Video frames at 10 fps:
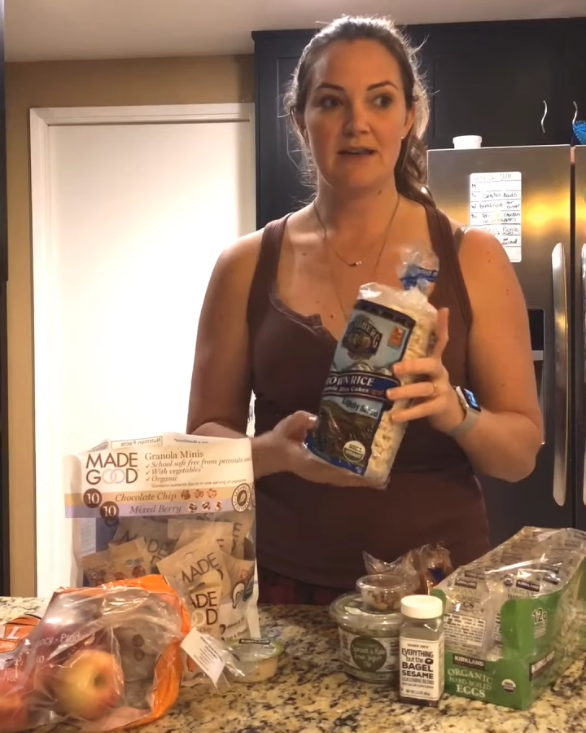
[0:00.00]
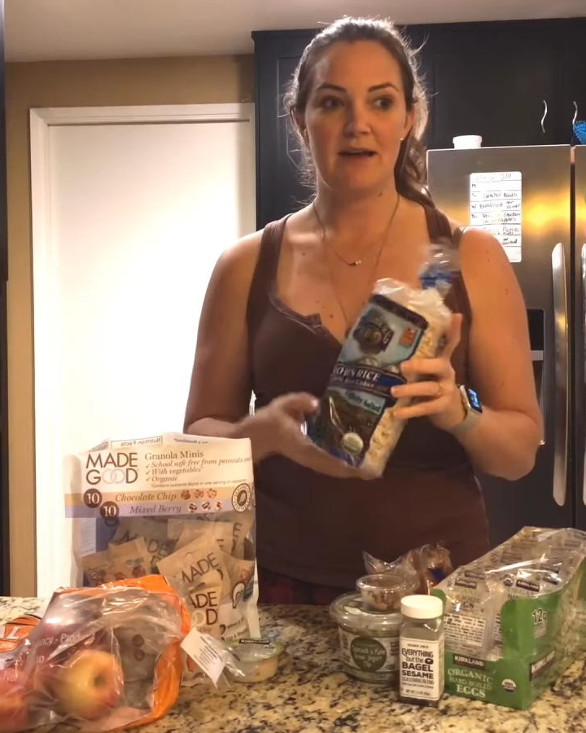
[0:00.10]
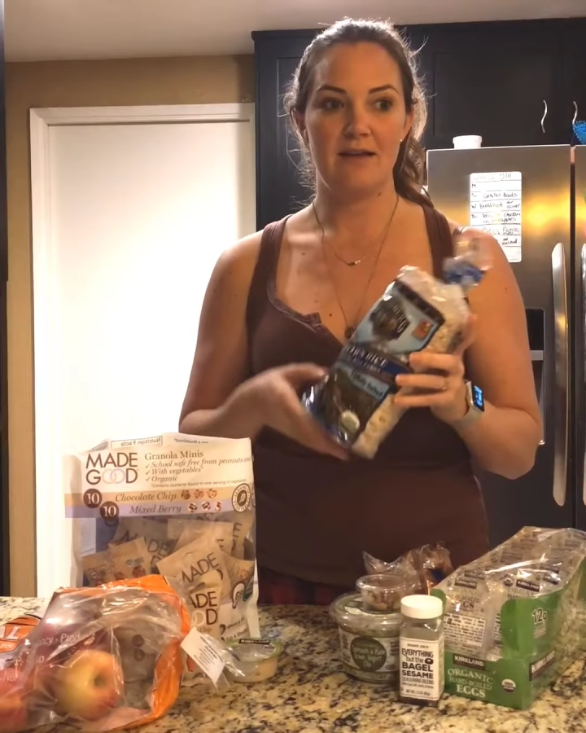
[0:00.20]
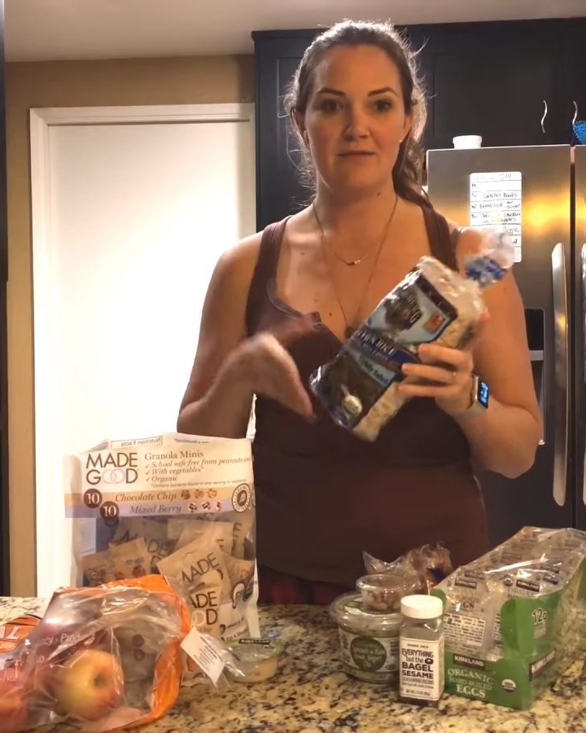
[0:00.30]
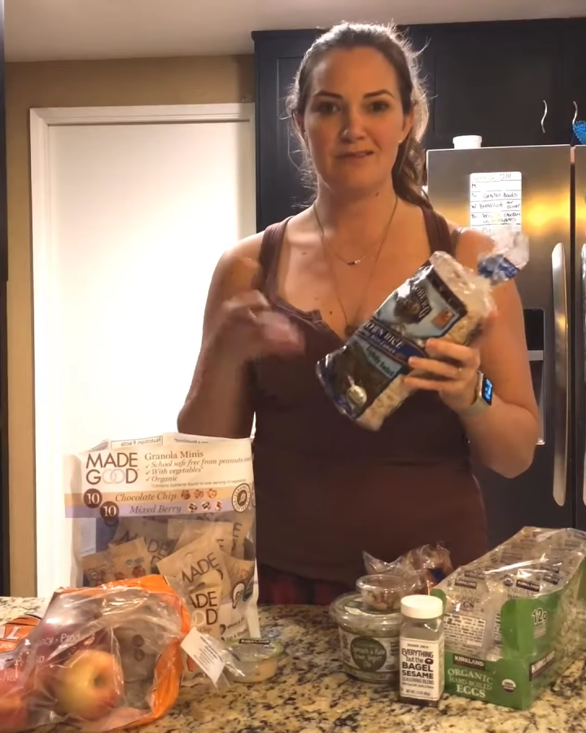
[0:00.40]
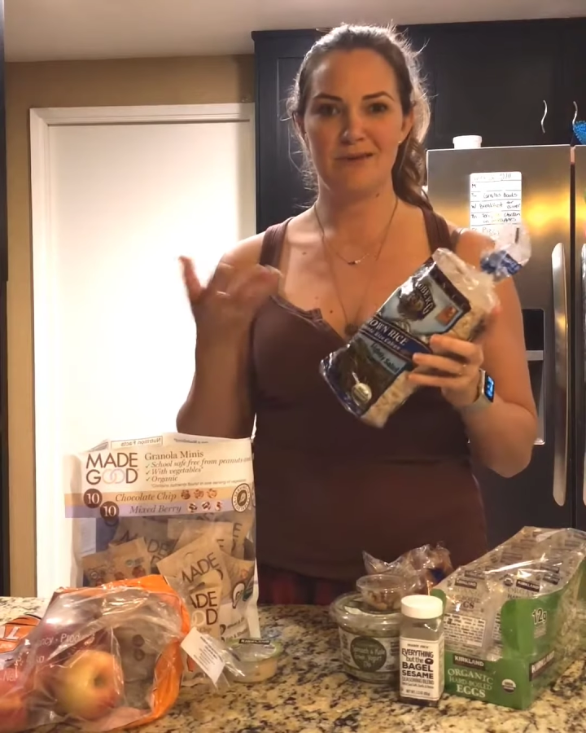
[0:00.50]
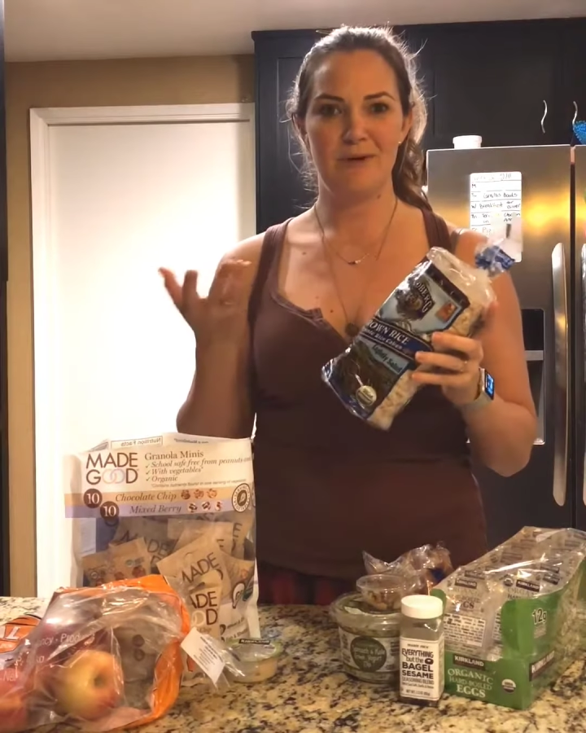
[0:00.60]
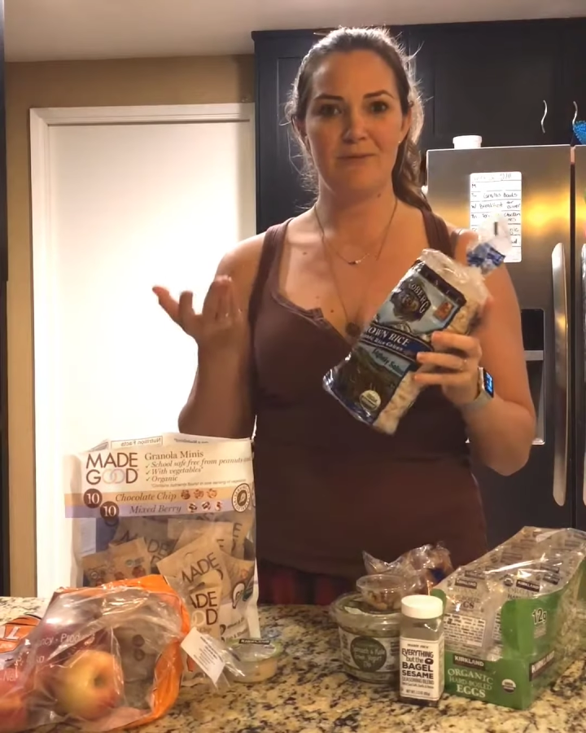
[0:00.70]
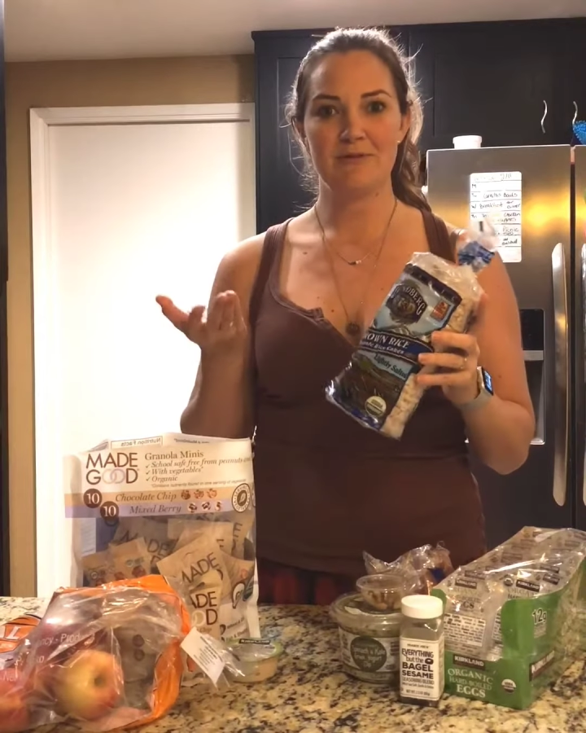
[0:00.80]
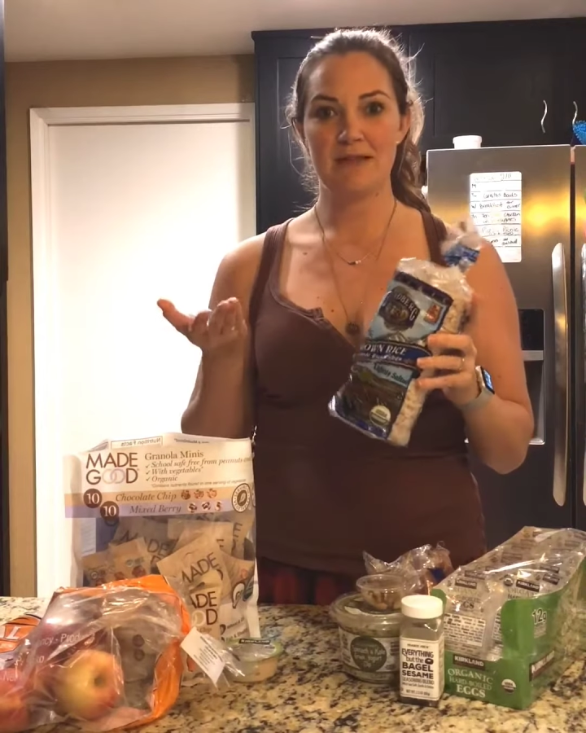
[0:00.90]
I use them
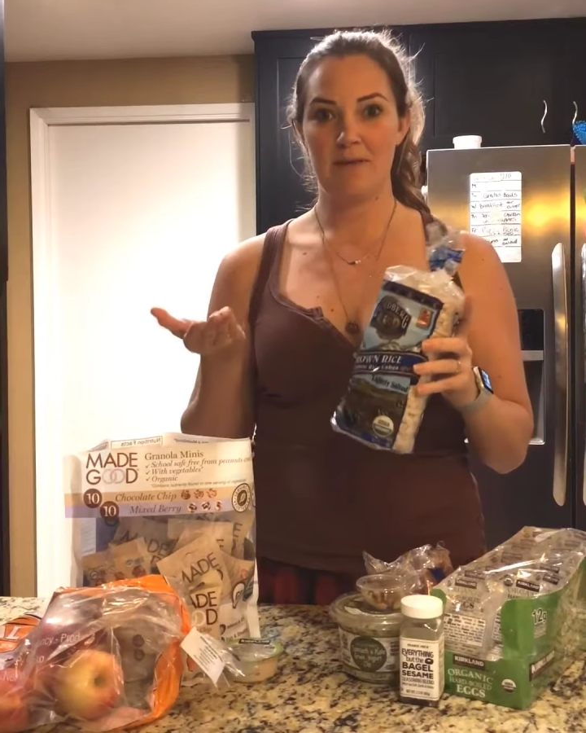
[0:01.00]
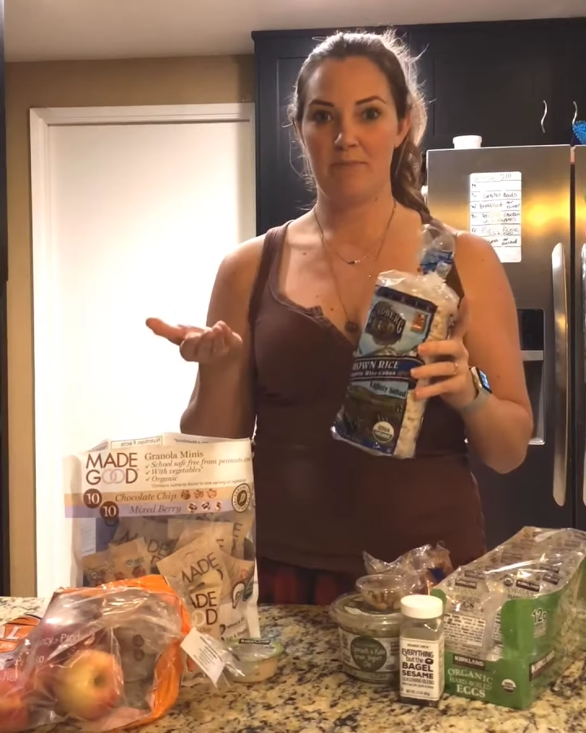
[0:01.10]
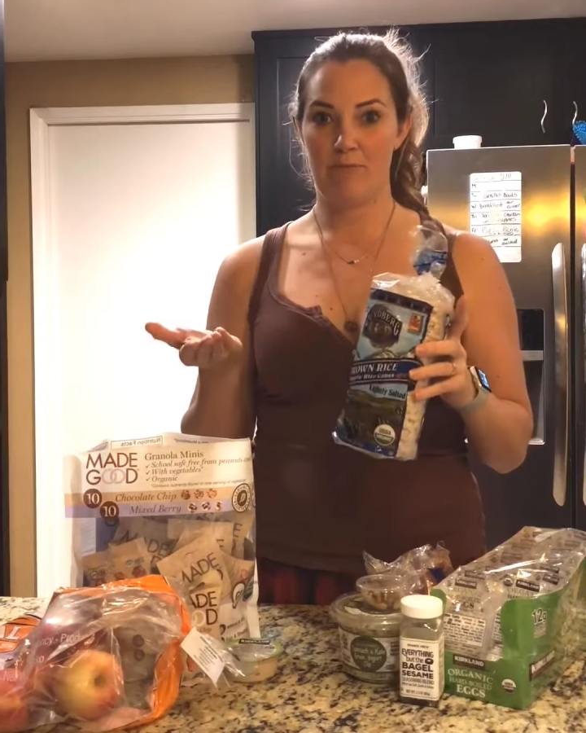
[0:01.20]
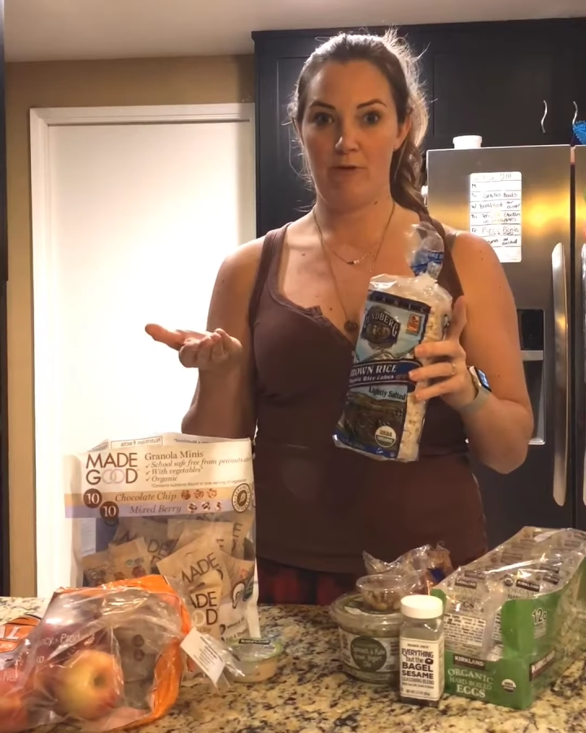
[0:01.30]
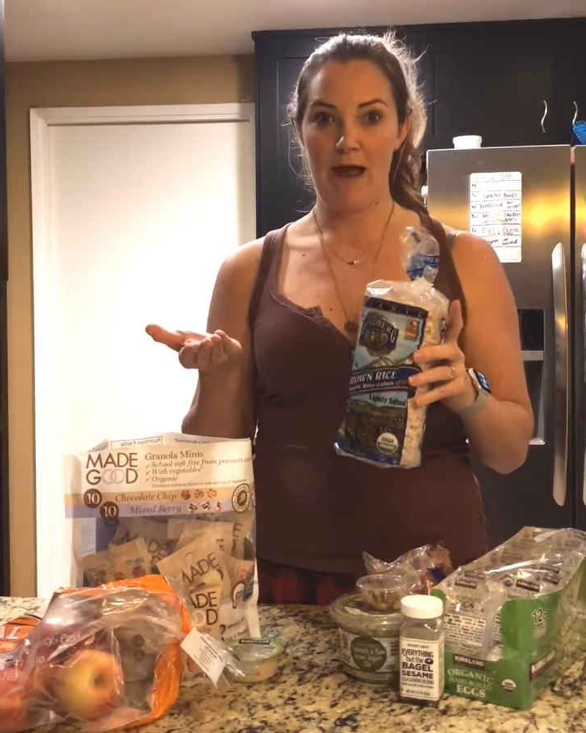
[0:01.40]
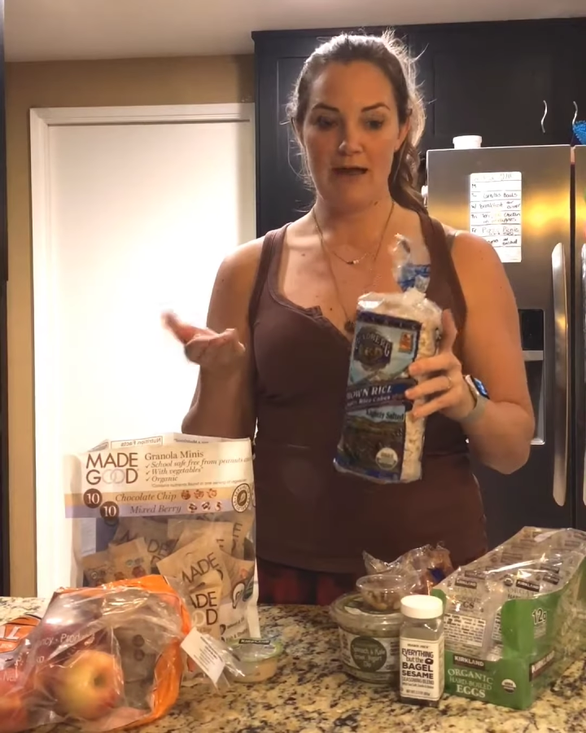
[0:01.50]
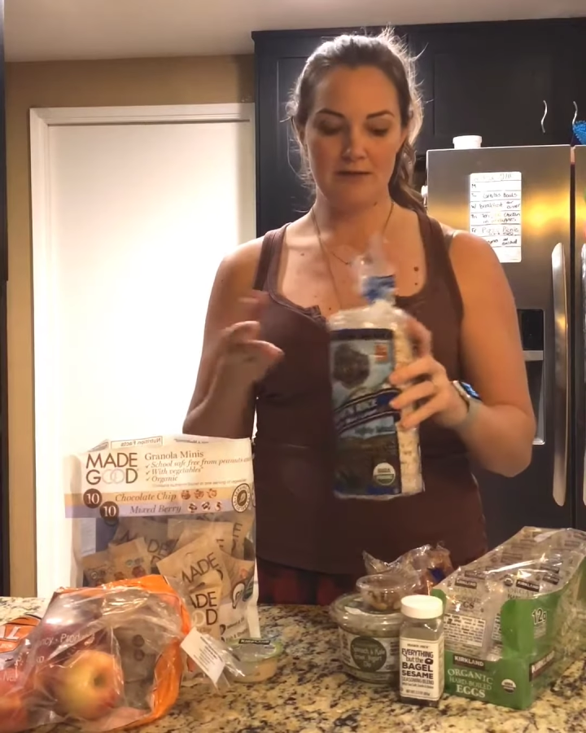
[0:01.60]
almost like bread.